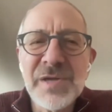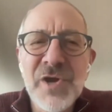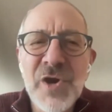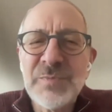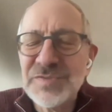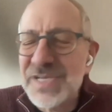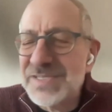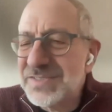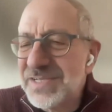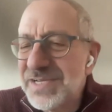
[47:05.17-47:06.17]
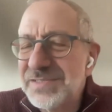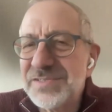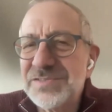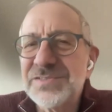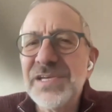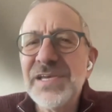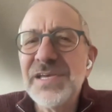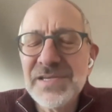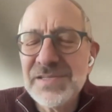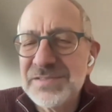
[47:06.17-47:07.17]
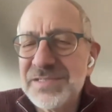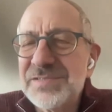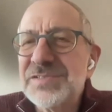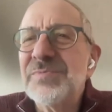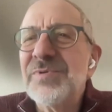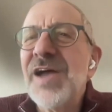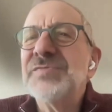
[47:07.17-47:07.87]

So one hopes that there's